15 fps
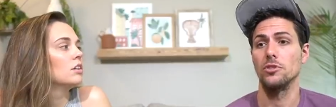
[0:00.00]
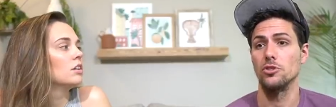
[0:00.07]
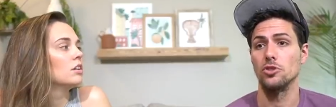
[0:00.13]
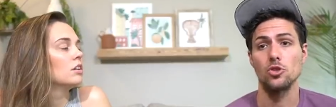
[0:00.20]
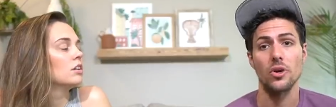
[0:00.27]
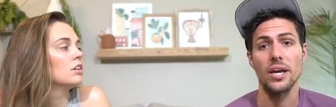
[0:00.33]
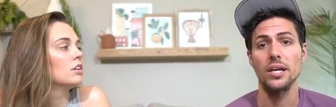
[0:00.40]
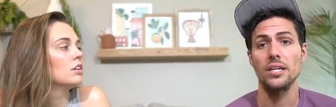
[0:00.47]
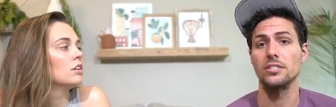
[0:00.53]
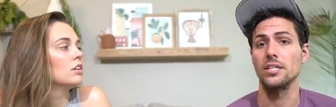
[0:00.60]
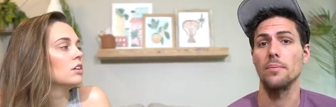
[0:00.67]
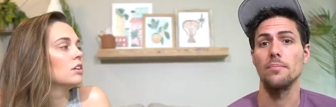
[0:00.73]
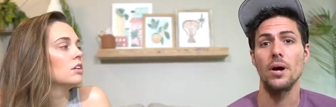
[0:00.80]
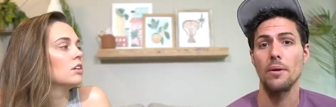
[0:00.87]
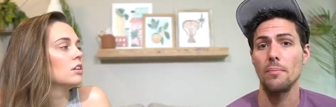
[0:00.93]
Speaker 1: trans,
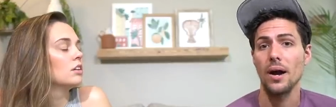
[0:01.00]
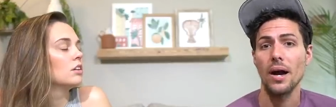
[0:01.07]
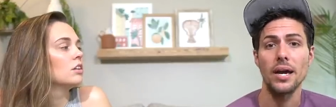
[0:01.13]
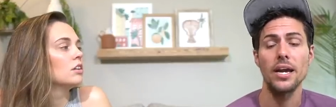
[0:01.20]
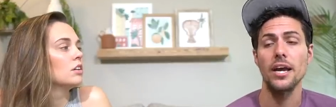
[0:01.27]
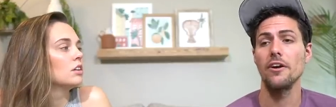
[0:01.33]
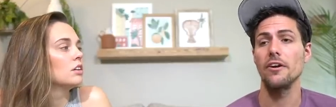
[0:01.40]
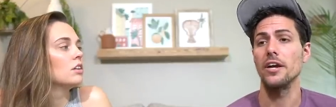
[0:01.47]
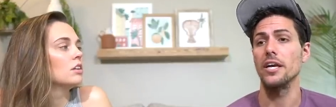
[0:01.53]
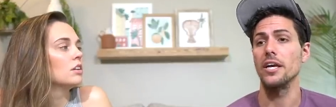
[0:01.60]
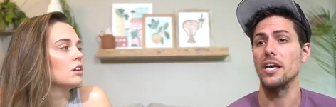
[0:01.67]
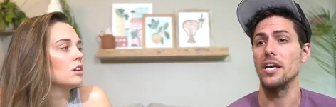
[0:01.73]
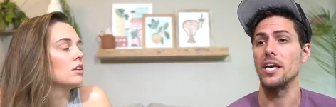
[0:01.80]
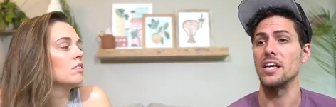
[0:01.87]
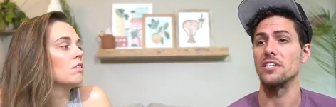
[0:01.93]
I'm non binary,
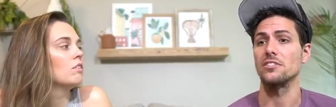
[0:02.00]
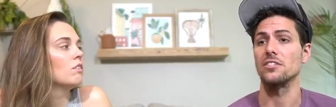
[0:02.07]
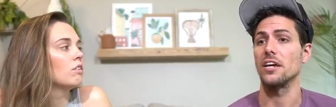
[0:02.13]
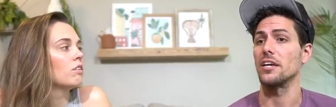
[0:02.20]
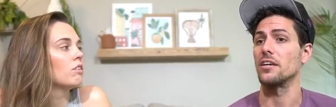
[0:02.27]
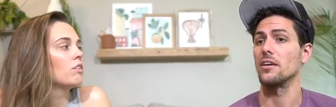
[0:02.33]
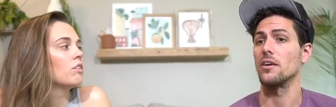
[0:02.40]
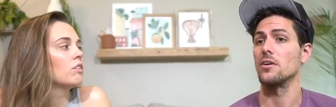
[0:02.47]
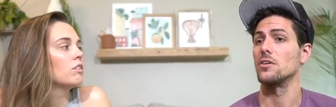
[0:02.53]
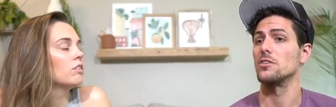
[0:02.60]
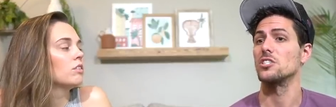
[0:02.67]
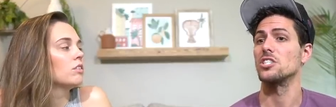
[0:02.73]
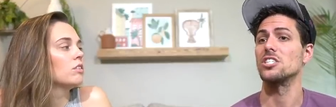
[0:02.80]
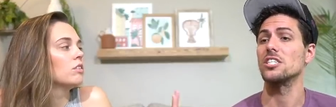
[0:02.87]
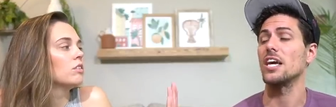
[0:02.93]
it's like
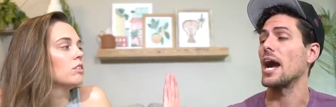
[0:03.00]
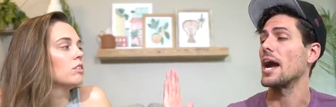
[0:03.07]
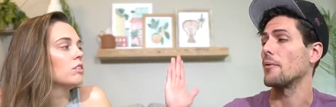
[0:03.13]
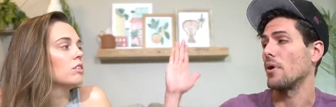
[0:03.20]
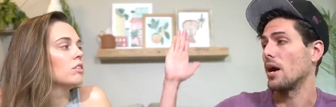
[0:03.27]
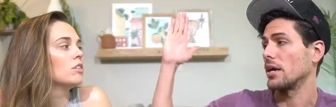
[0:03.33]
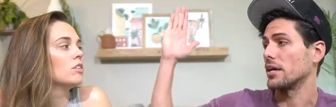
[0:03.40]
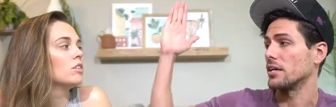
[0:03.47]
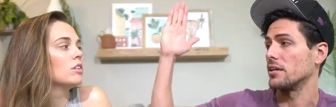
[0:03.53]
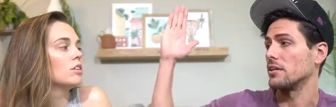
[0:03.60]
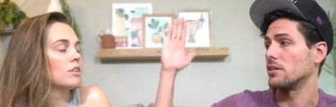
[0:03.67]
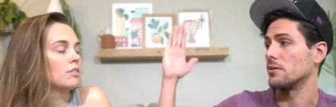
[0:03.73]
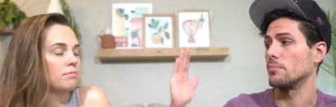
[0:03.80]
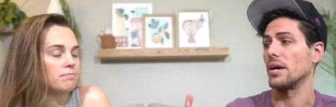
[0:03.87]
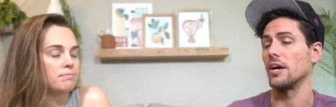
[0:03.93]
skyrocketed
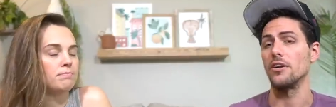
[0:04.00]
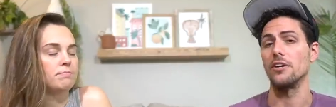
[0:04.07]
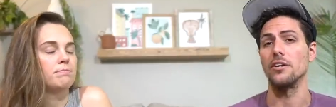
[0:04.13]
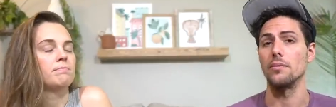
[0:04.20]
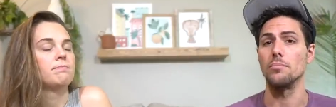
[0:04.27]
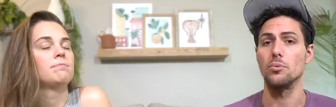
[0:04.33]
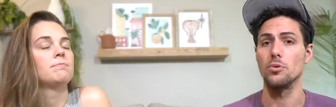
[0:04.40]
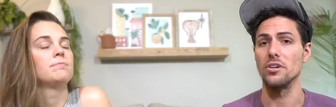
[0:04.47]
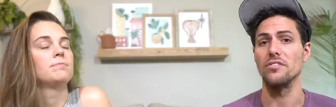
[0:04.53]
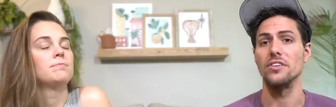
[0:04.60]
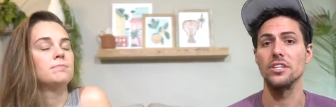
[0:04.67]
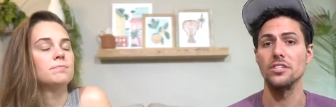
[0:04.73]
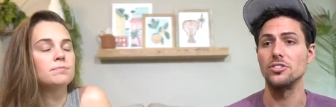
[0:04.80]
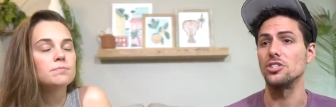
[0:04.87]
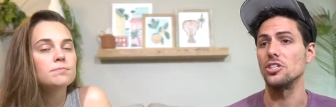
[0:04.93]
compared to
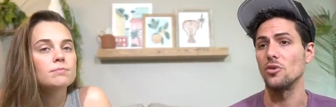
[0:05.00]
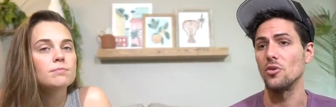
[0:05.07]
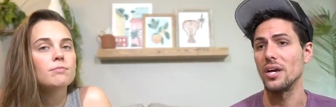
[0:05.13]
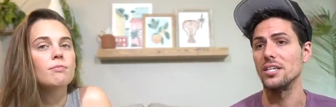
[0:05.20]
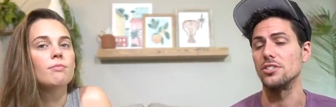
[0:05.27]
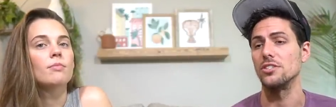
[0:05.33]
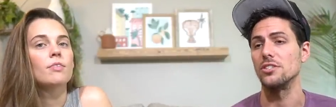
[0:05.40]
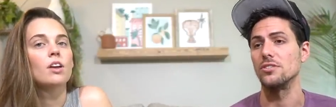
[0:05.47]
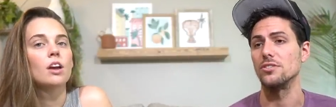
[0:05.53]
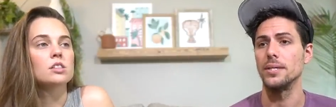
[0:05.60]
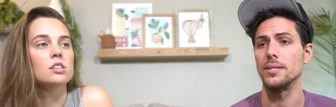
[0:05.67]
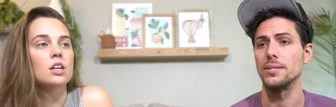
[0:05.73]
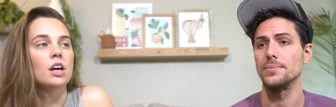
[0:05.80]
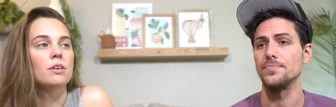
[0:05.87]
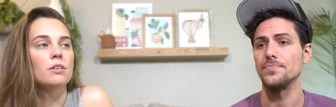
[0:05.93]
previous generations.
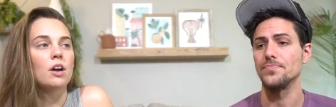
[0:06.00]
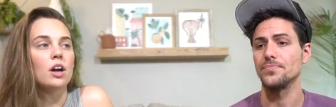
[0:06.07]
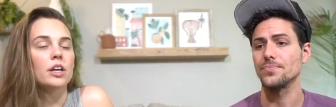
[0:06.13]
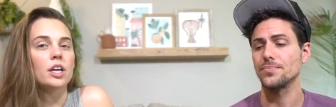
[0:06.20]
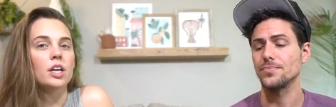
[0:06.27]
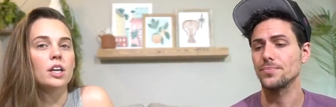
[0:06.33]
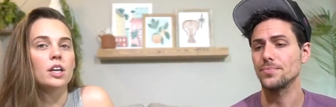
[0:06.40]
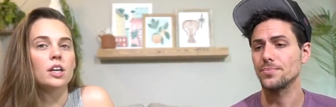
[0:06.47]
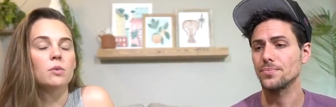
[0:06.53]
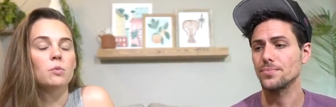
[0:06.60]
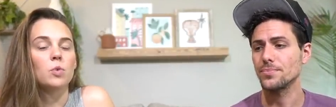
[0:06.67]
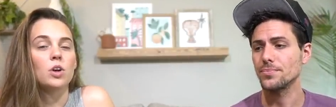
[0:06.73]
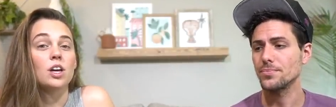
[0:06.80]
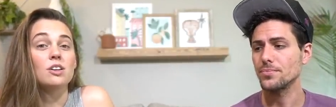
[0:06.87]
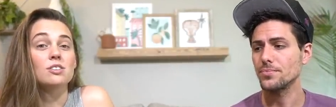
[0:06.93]
Speaker 2: Skyrocketed, and
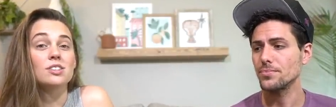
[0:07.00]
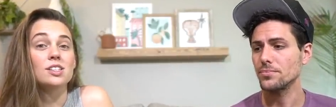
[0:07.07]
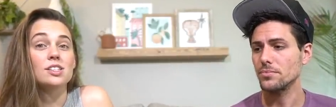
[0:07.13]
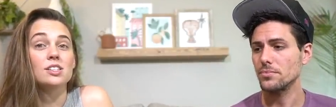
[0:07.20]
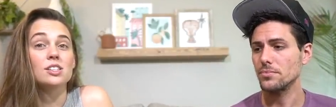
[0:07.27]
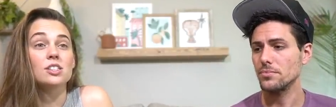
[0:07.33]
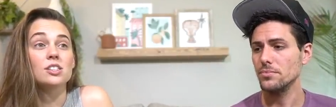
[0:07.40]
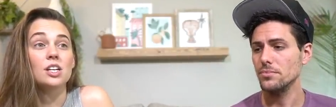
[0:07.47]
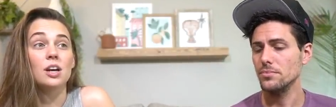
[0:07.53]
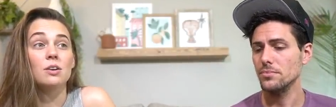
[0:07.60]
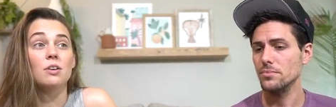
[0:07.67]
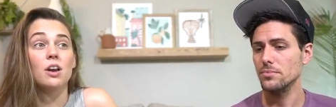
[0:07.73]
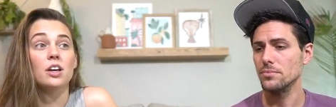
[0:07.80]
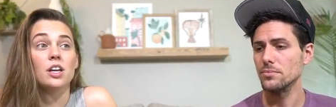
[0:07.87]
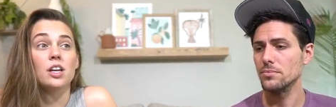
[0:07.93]
what else has
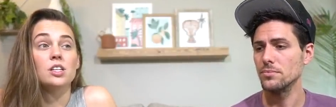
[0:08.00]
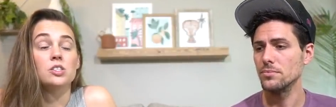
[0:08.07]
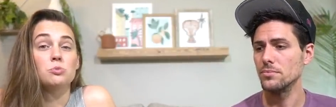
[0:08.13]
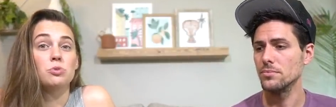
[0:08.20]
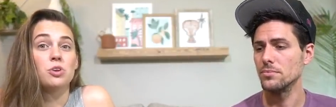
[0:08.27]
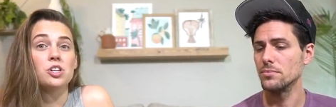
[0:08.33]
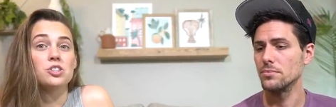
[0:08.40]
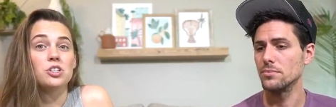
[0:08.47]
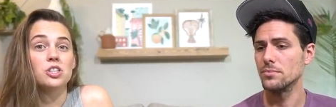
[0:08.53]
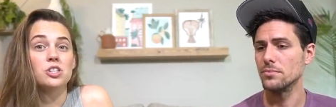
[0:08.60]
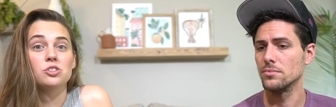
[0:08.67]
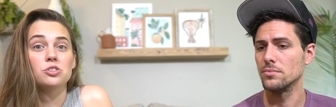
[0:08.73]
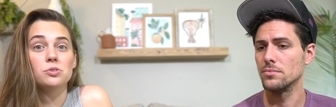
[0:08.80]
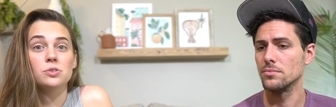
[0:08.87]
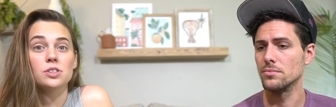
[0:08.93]
skyrocketed? Depression and
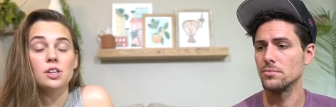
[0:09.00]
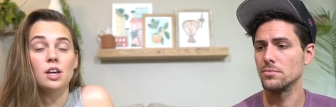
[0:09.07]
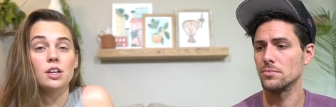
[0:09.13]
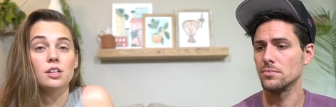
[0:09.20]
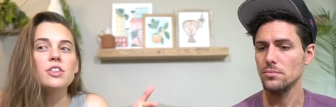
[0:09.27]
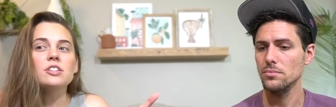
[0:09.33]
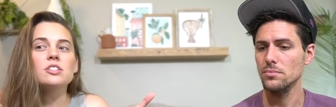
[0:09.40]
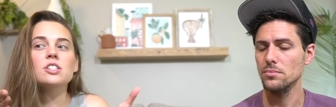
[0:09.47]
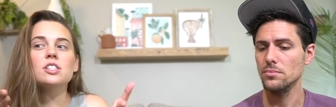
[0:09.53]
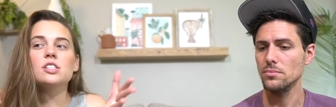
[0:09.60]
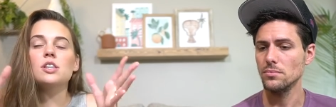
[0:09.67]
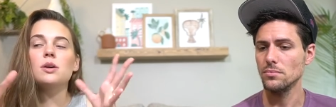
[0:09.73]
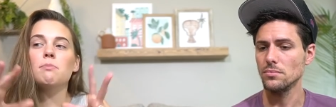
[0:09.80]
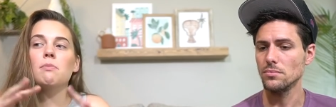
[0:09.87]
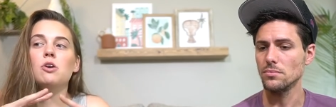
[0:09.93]
suicide. This is
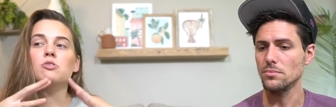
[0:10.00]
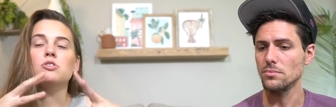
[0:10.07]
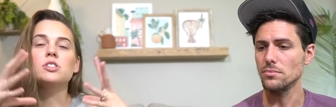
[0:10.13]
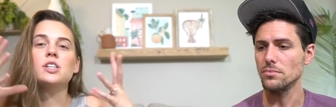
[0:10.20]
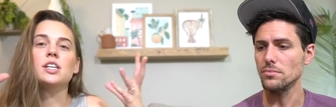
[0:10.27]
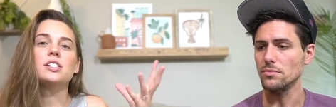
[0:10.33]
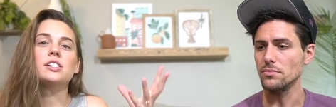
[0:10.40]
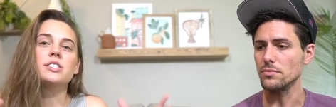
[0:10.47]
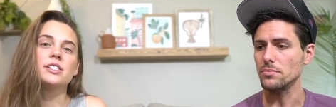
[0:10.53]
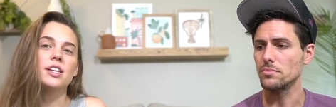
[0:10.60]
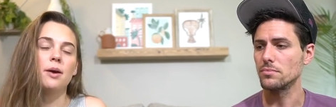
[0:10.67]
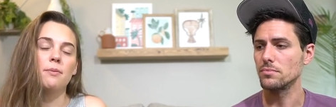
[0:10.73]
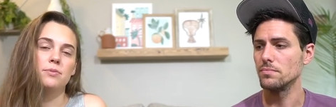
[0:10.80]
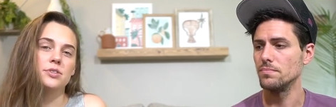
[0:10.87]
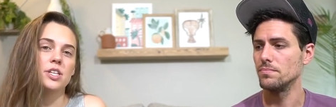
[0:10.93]
the most
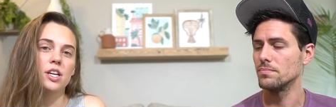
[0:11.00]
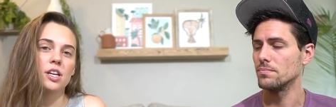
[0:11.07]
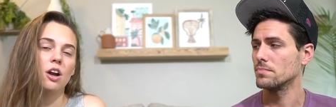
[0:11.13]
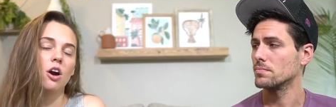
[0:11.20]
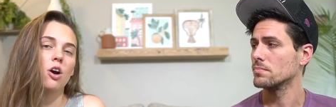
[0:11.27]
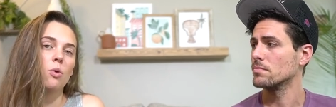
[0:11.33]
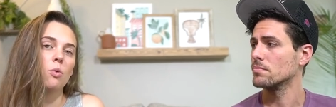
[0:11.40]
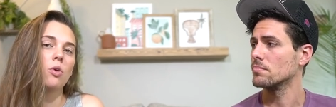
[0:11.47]
accepting our